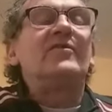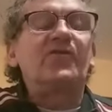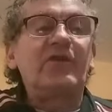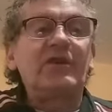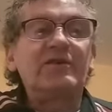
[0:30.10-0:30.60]

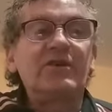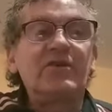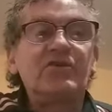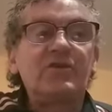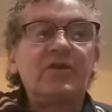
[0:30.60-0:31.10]
singing
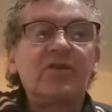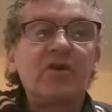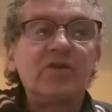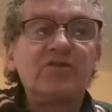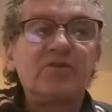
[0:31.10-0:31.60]
teacher
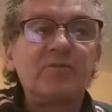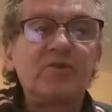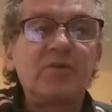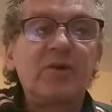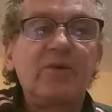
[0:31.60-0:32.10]
encouraged him
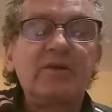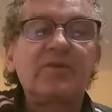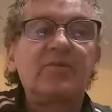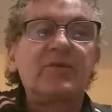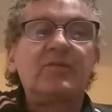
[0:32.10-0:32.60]
to, when he wakes
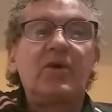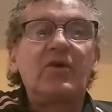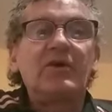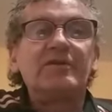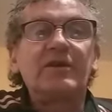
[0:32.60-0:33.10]
up in the
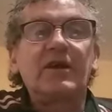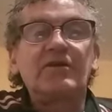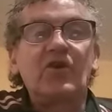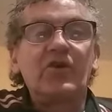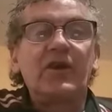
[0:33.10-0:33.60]
morning, to get
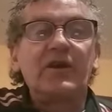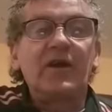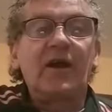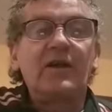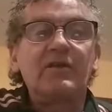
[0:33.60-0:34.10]
honey
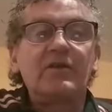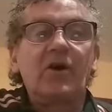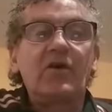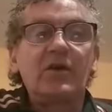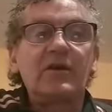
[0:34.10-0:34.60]
and
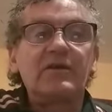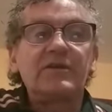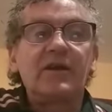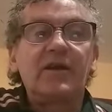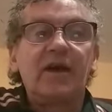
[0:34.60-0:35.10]
gargle it,
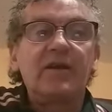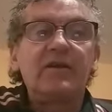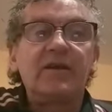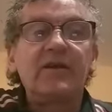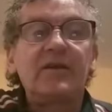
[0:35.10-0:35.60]

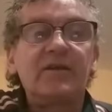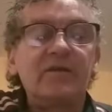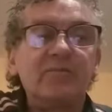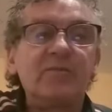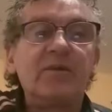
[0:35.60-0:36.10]
and it'll
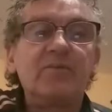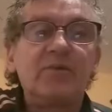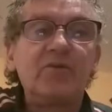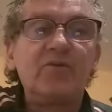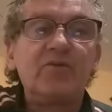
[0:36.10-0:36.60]

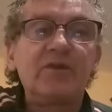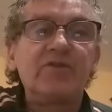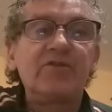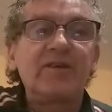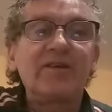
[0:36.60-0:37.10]
improve
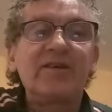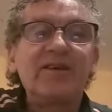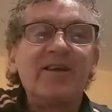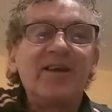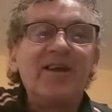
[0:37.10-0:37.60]
his voice,
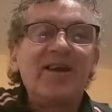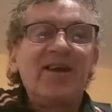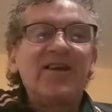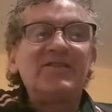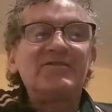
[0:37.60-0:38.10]

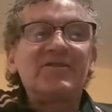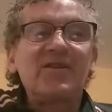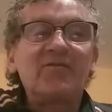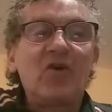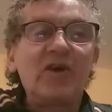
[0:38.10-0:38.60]

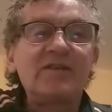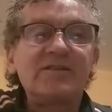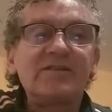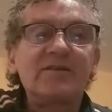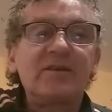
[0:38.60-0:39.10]

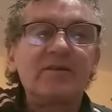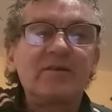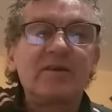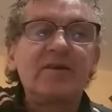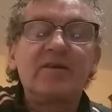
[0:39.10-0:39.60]

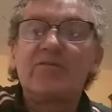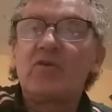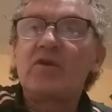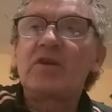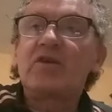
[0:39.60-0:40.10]
the
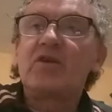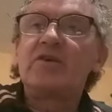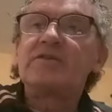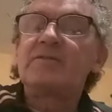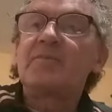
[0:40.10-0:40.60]
vocal
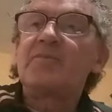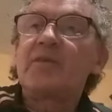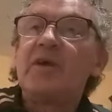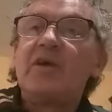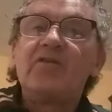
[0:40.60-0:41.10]
cords.
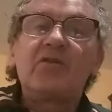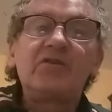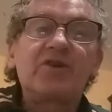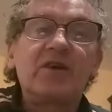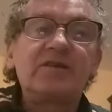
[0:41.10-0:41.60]
So he
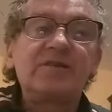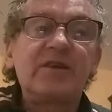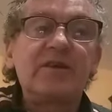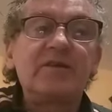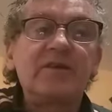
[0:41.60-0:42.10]
started
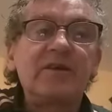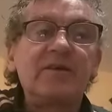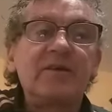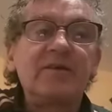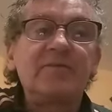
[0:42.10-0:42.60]
singing
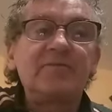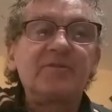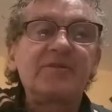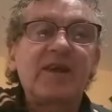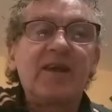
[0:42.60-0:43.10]
the
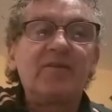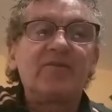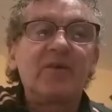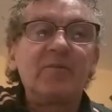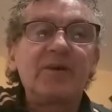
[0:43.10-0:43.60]
scale
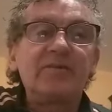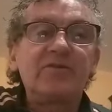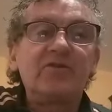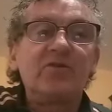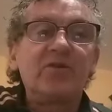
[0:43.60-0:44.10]
for me, the
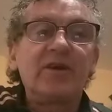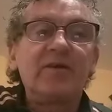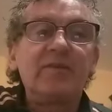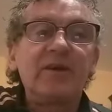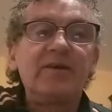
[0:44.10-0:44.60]
Do Re
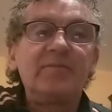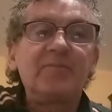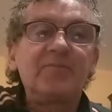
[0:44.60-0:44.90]
Mi.